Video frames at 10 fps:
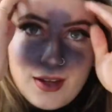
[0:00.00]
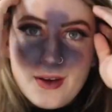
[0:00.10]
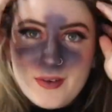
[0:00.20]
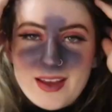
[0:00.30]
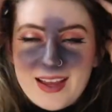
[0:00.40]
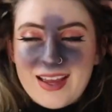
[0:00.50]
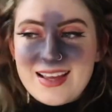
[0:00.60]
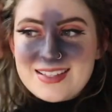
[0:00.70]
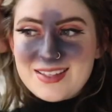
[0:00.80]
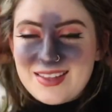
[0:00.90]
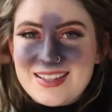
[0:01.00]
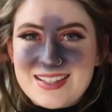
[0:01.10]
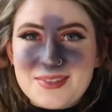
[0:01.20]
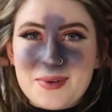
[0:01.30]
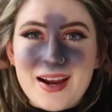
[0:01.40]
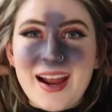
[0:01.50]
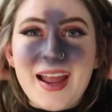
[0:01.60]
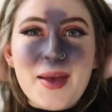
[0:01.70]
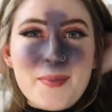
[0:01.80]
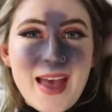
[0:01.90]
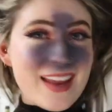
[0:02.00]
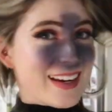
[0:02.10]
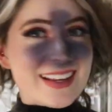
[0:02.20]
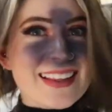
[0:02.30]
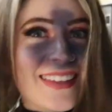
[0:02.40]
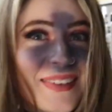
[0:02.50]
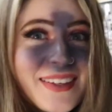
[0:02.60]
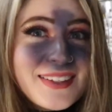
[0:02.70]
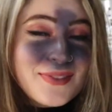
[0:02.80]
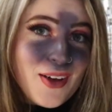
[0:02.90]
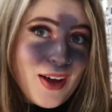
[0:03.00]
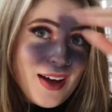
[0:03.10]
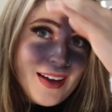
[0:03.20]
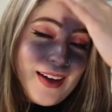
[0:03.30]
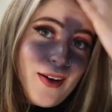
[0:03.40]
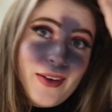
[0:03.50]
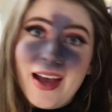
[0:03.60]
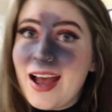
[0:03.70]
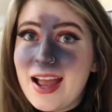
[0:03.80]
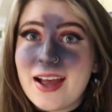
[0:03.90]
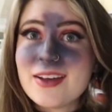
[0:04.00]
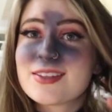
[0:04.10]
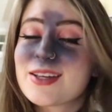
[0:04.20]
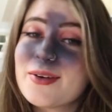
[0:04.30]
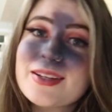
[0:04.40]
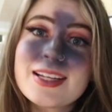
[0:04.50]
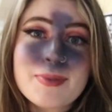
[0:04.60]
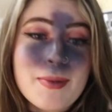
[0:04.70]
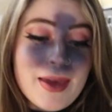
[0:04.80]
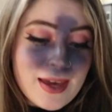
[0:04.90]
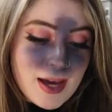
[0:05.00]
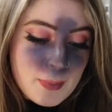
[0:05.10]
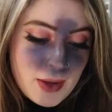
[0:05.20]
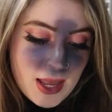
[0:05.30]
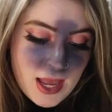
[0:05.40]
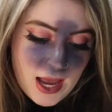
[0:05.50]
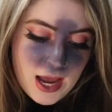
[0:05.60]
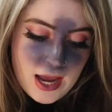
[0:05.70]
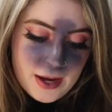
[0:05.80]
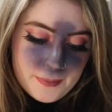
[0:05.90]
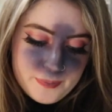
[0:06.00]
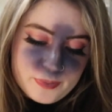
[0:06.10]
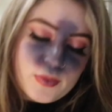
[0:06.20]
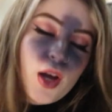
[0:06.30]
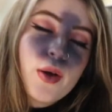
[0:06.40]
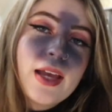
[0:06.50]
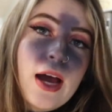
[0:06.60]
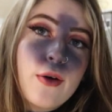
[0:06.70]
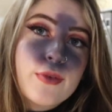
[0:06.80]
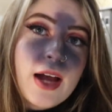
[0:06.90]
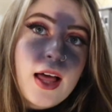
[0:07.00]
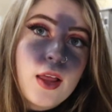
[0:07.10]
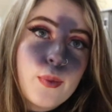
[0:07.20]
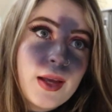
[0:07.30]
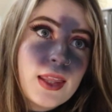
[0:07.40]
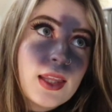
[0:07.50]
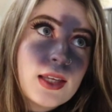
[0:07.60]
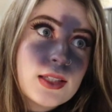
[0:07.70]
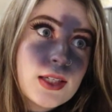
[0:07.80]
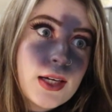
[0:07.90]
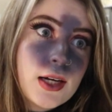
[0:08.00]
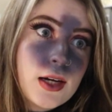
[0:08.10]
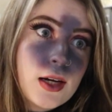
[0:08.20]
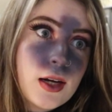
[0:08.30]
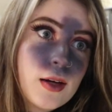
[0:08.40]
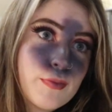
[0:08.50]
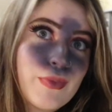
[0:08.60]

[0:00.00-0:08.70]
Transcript: Okay, guys, so this is where I am ending this week's vlog. Oh, yeah, I also did my makeup. I'm not going out for Halloween this year,